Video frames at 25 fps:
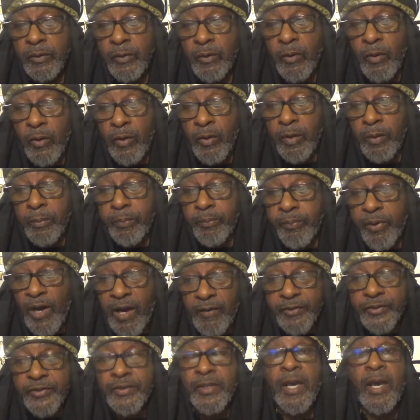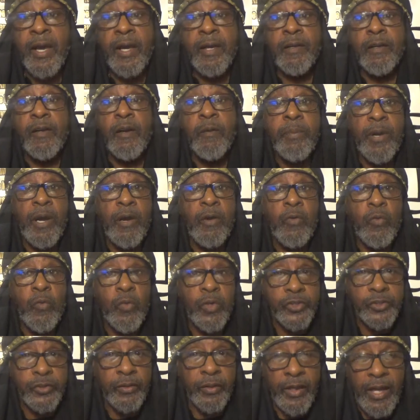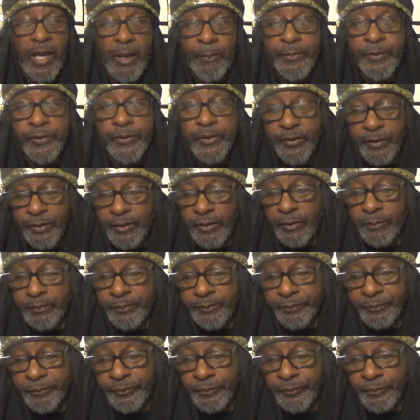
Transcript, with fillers: or prophesied about what's going to happen to them